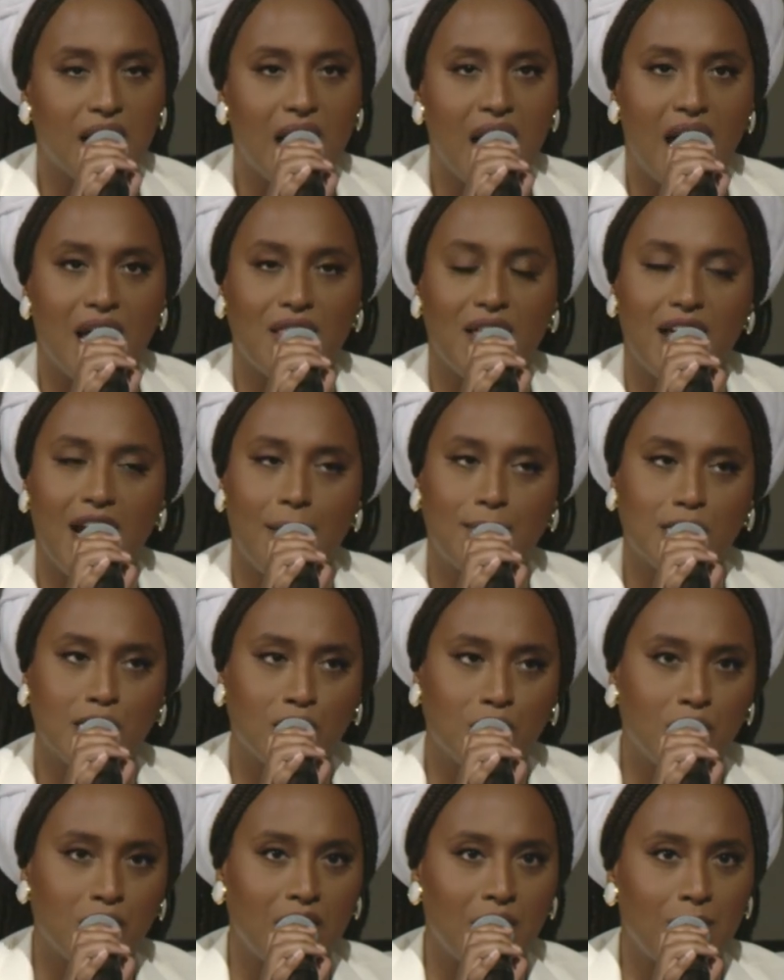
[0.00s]
And that
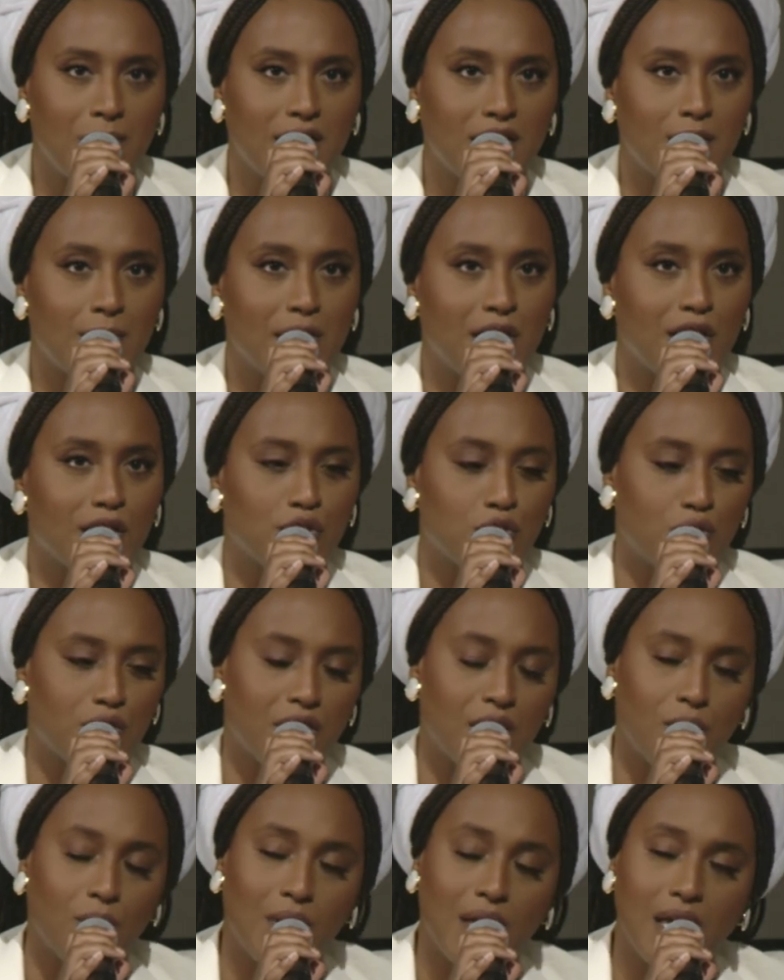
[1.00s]
absolutely means making sure
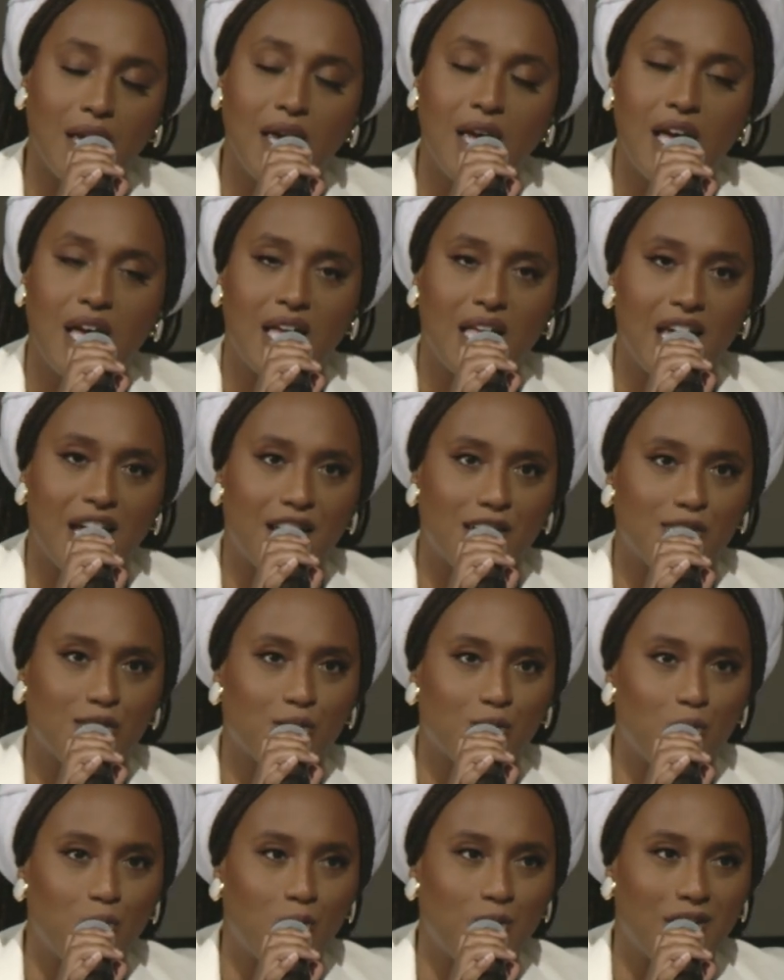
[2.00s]
that we get a
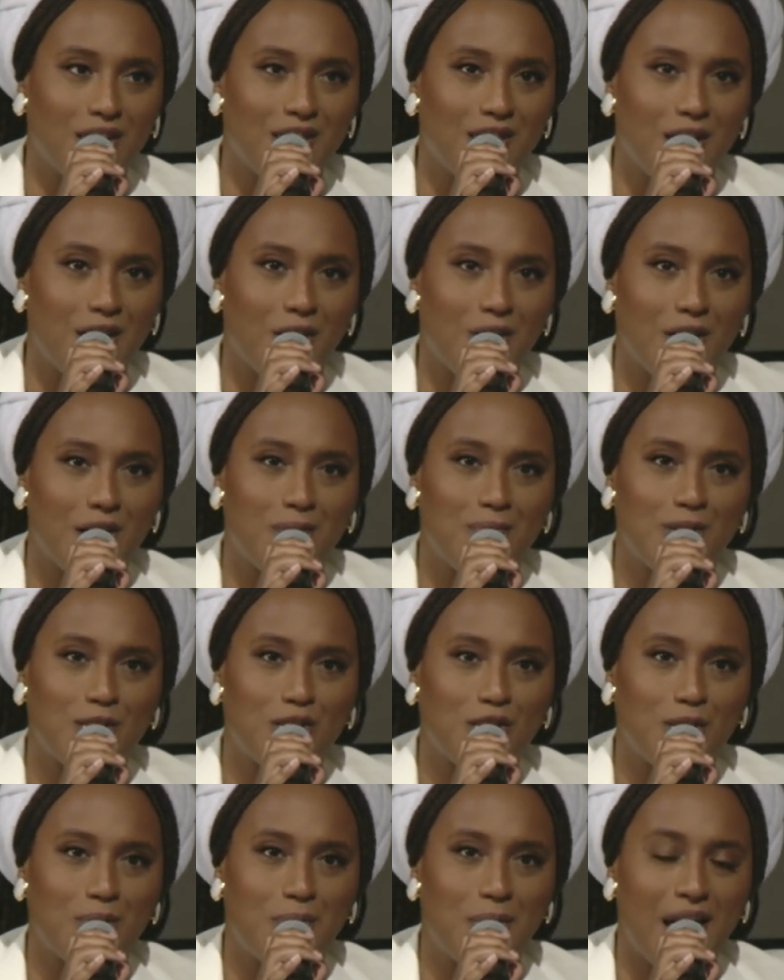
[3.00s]
school in there in
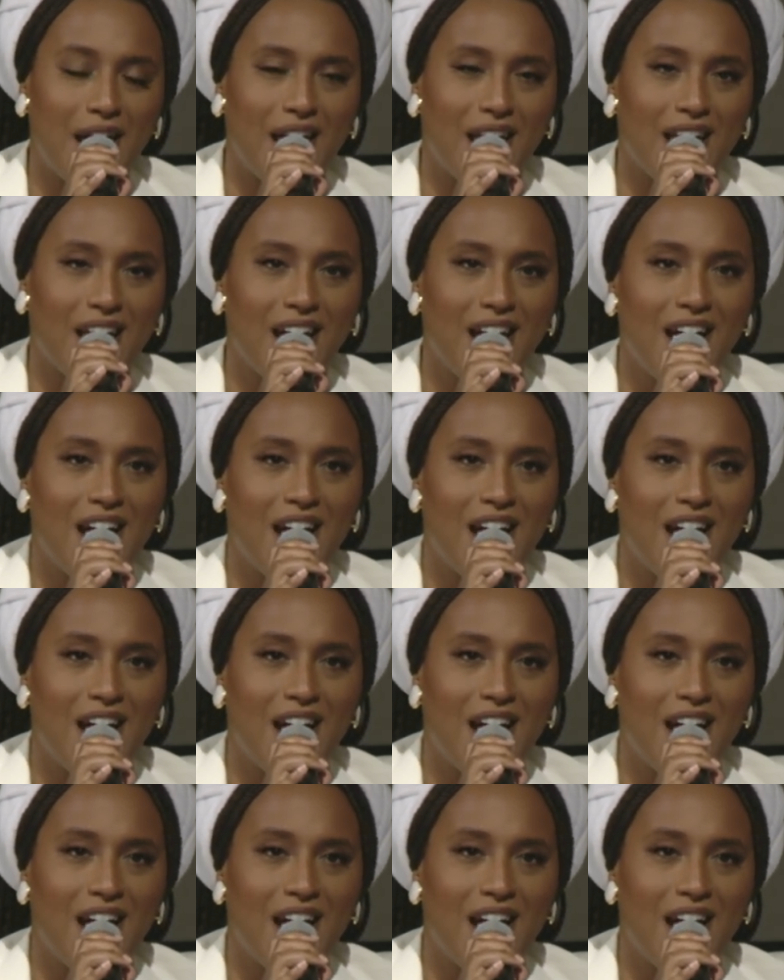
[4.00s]
Mission Bay.